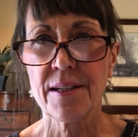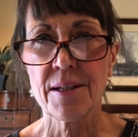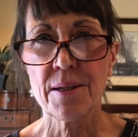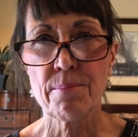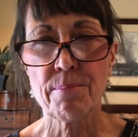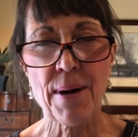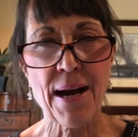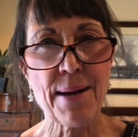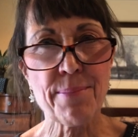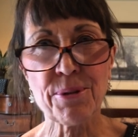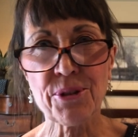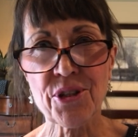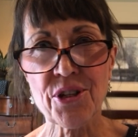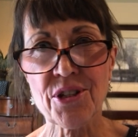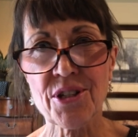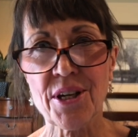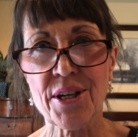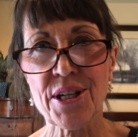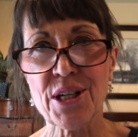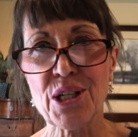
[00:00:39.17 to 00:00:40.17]
Bible
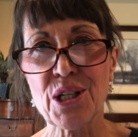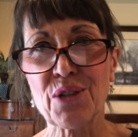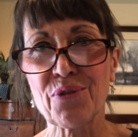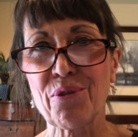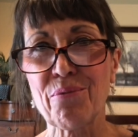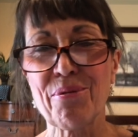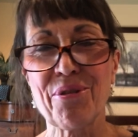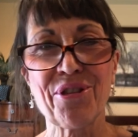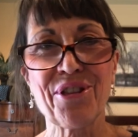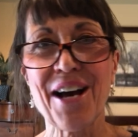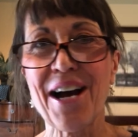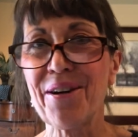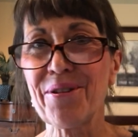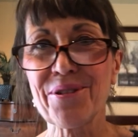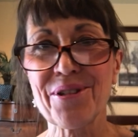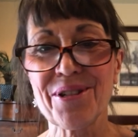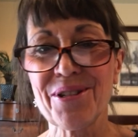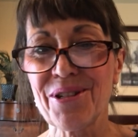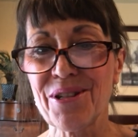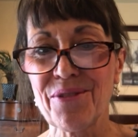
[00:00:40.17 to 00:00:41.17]
studies from
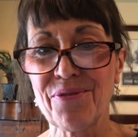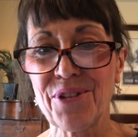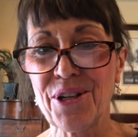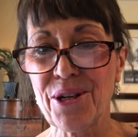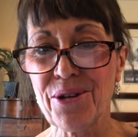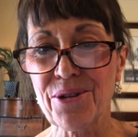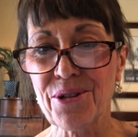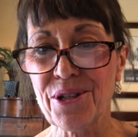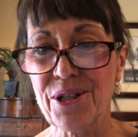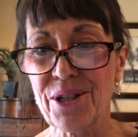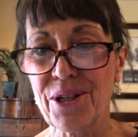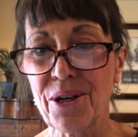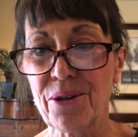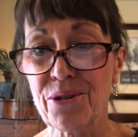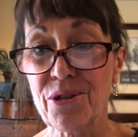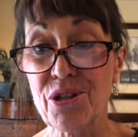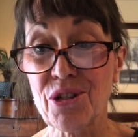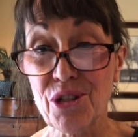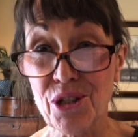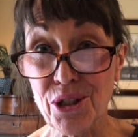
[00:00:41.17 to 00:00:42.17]
thousands of years ago
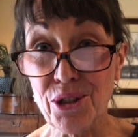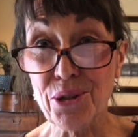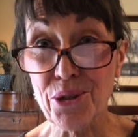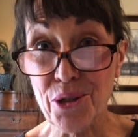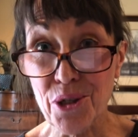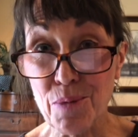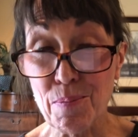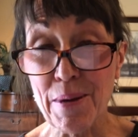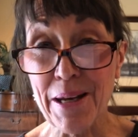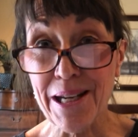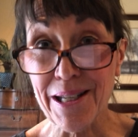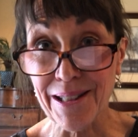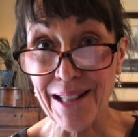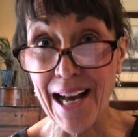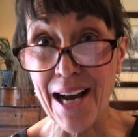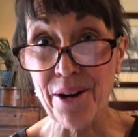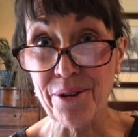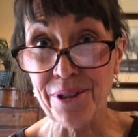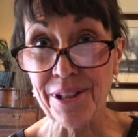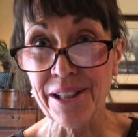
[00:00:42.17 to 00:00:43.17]
still speak
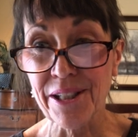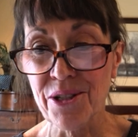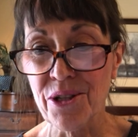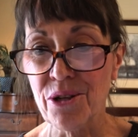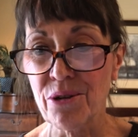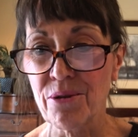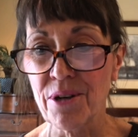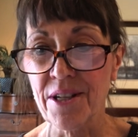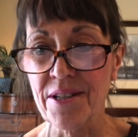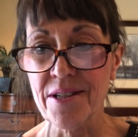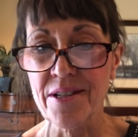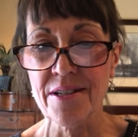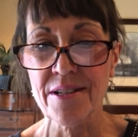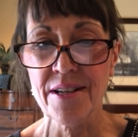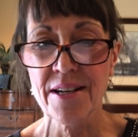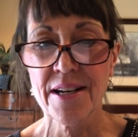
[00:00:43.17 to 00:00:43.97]
loudly to us